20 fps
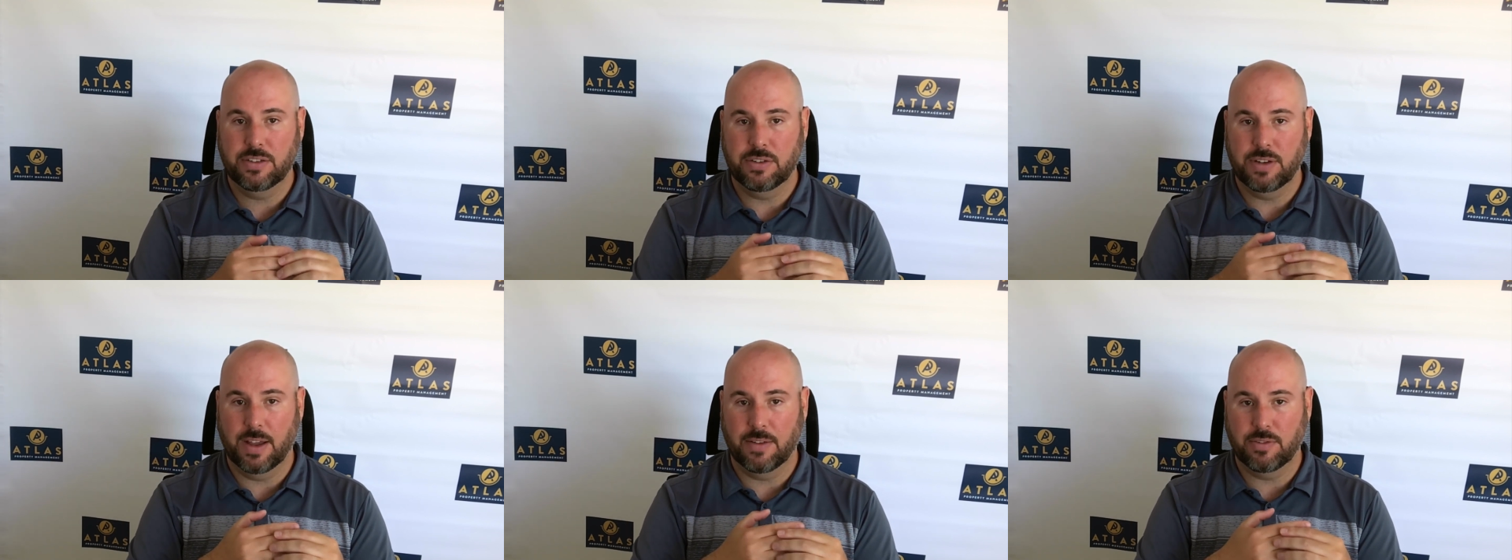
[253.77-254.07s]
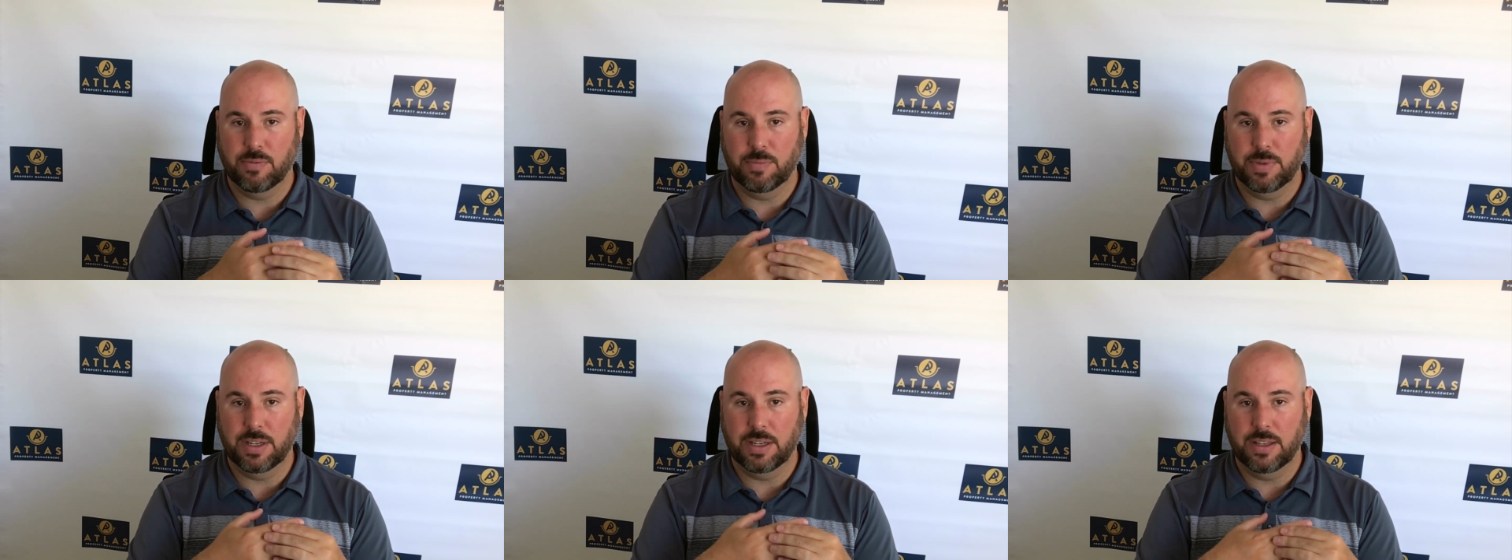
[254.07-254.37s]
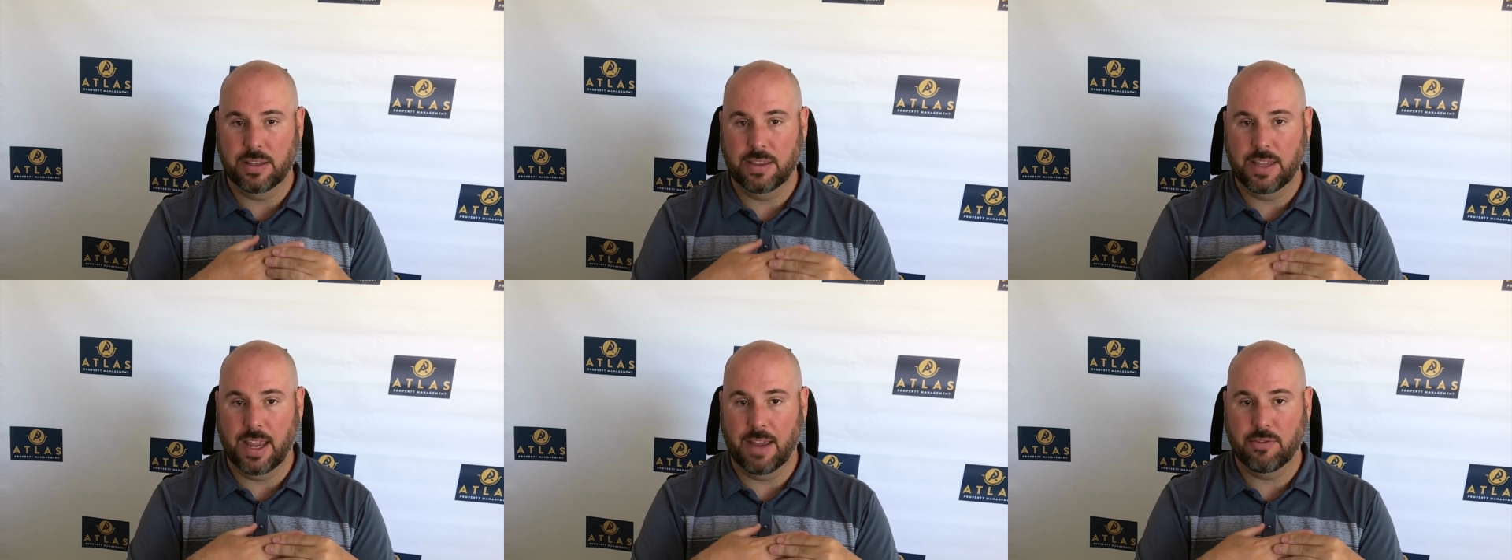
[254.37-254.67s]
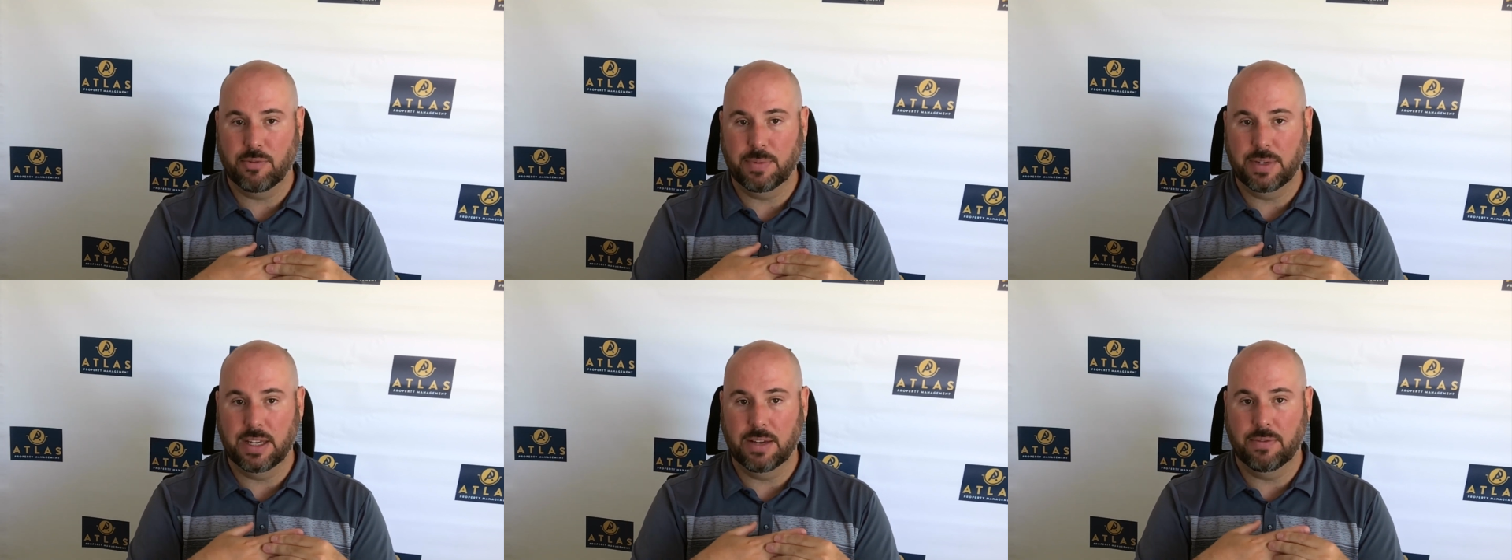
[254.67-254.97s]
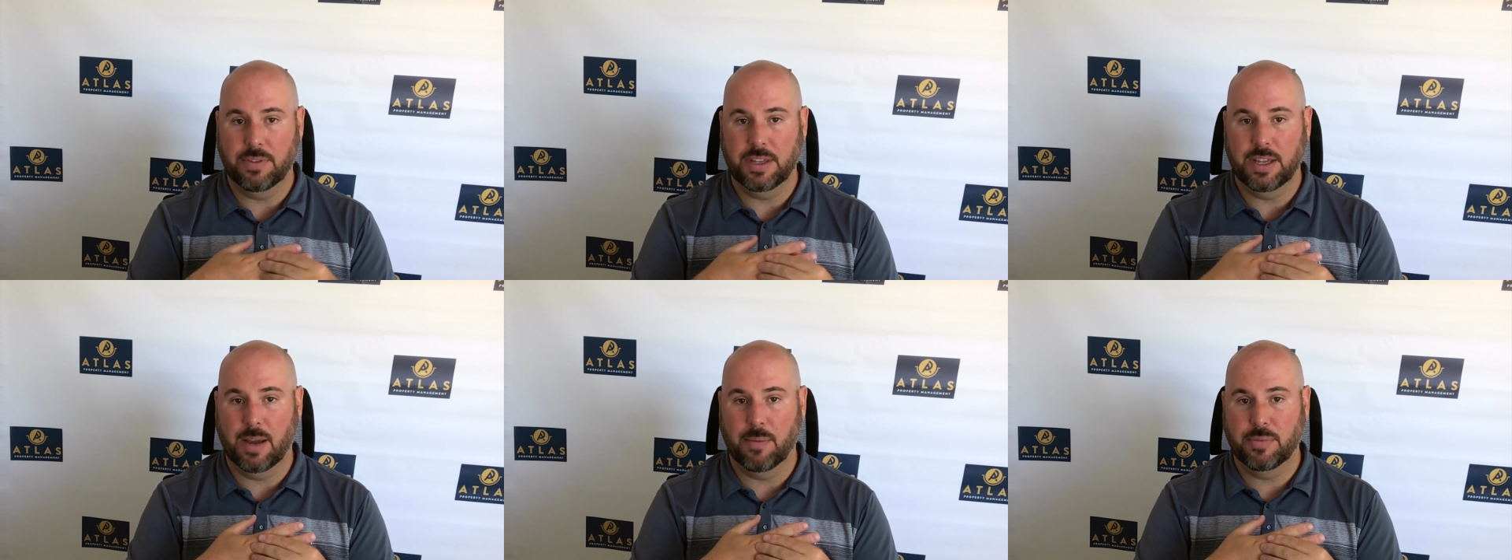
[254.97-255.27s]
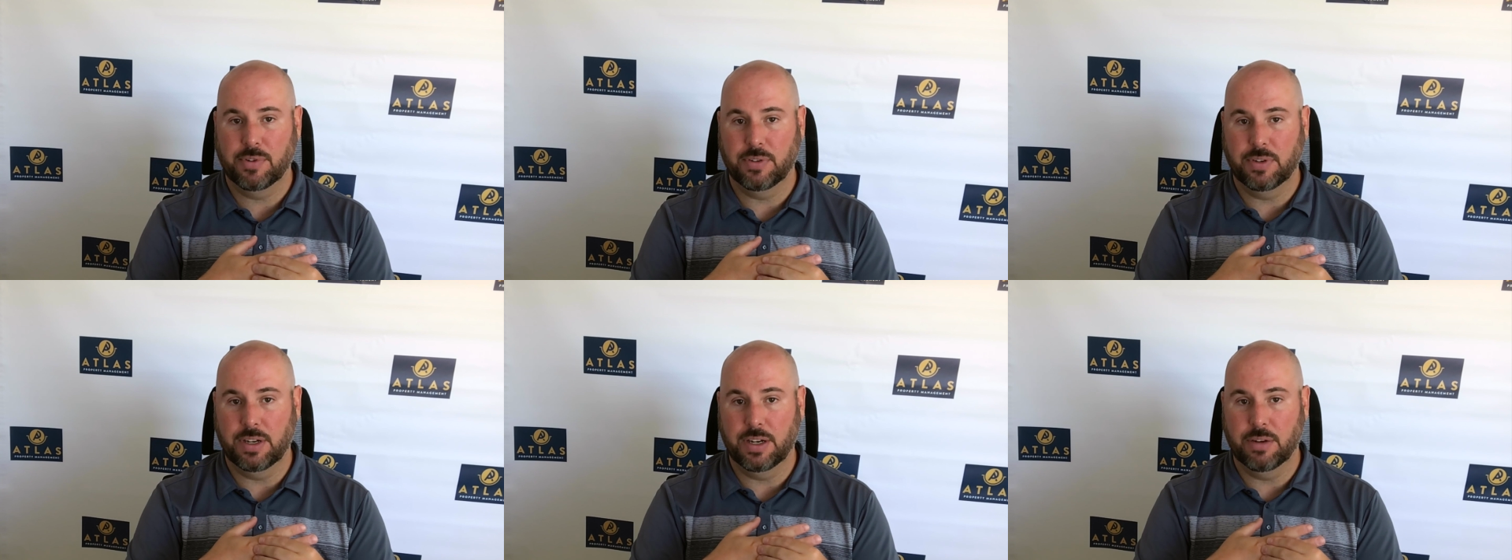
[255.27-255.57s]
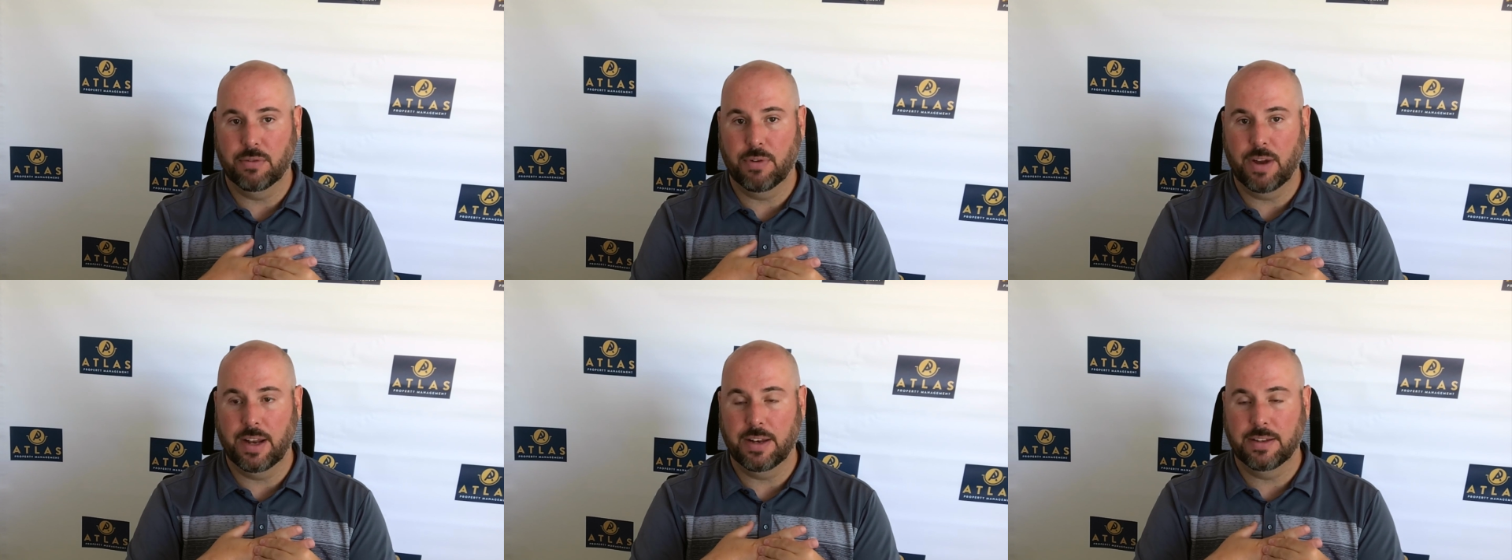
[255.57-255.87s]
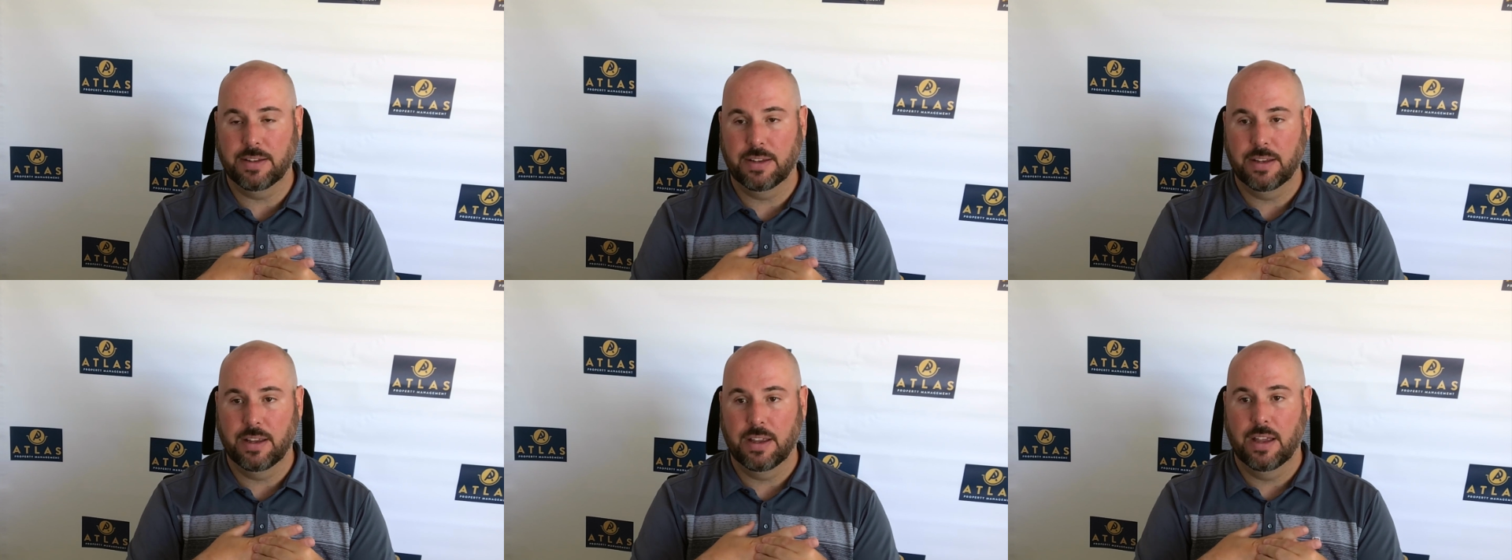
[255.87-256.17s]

they have to be given the opportunity to rent.